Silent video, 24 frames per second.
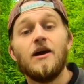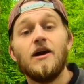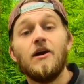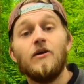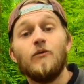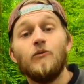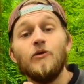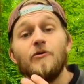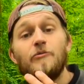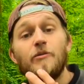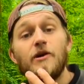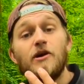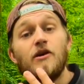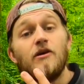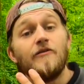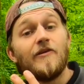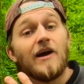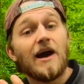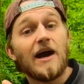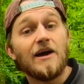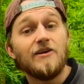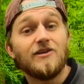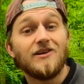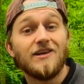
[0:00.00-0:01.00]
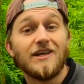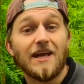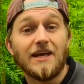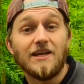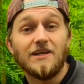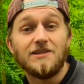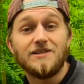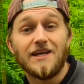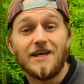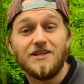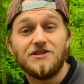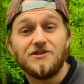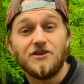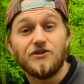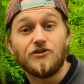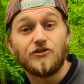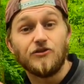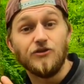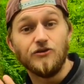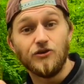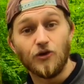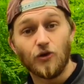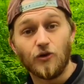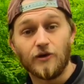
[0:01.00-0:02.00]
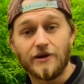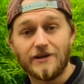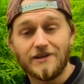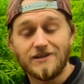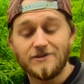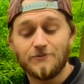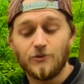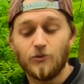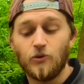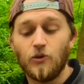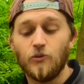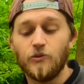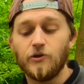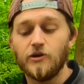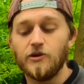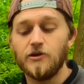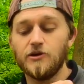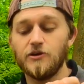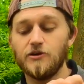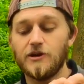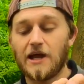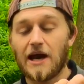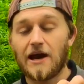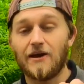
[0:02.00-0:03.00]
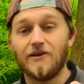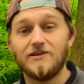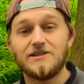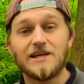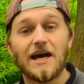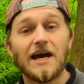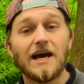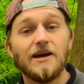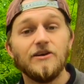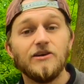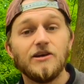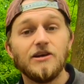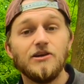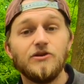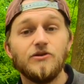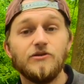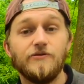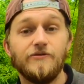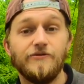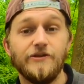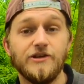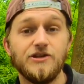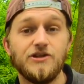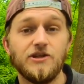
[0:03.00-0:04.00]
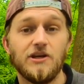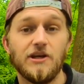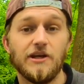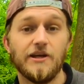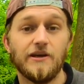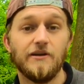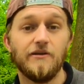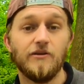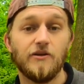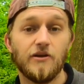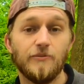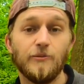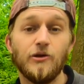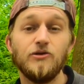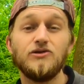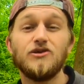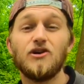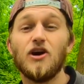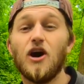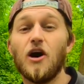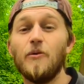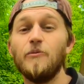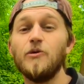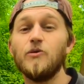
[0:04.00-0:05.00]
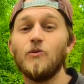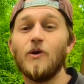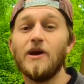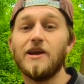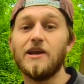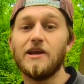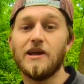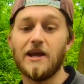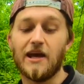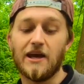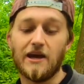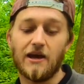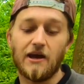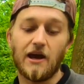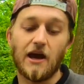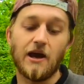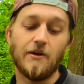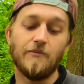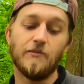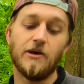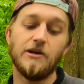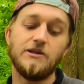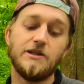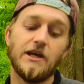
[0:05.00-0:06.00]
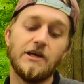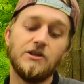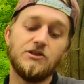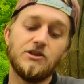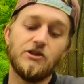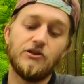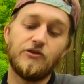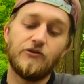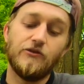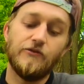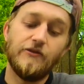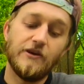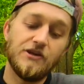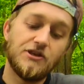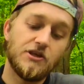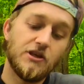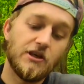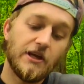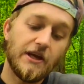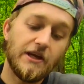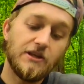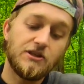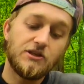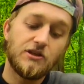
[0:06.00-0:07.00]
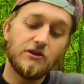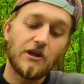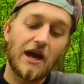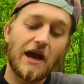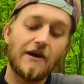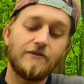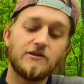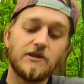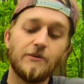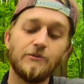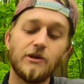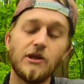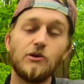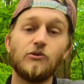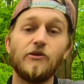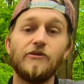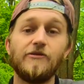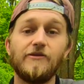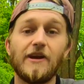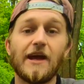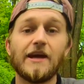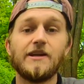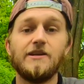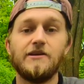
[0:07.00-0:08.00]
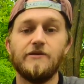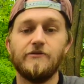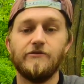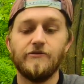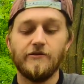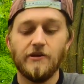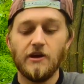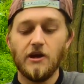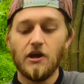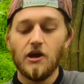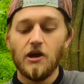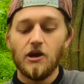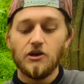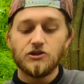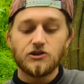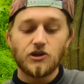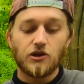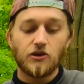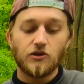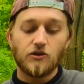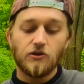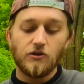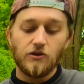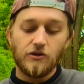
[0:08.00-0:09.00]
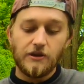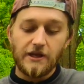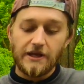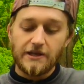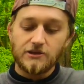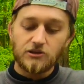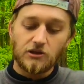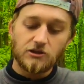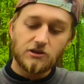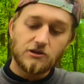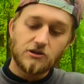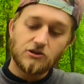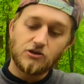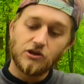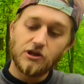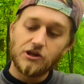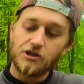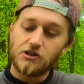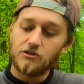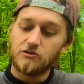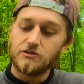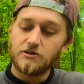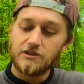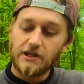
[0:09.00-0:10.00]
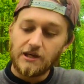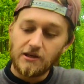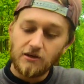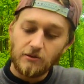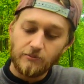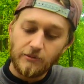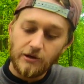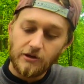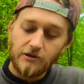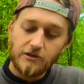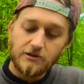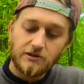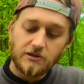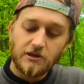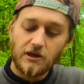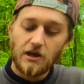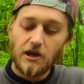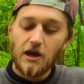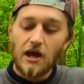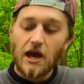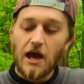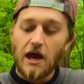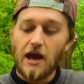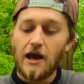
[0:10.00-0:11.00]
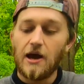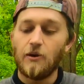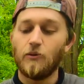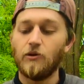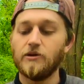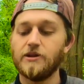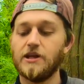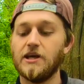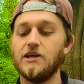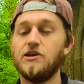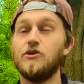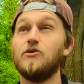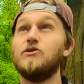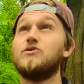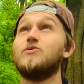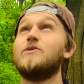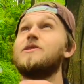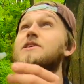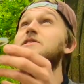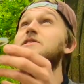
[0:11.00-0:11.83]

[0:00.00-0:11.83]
We've been over how you can gain attention through noise, but what we're going to do now is how you can do it visually. The most common way to get attention through vision is to have something reflective. So these are traditional signal mirrors. What they do is when the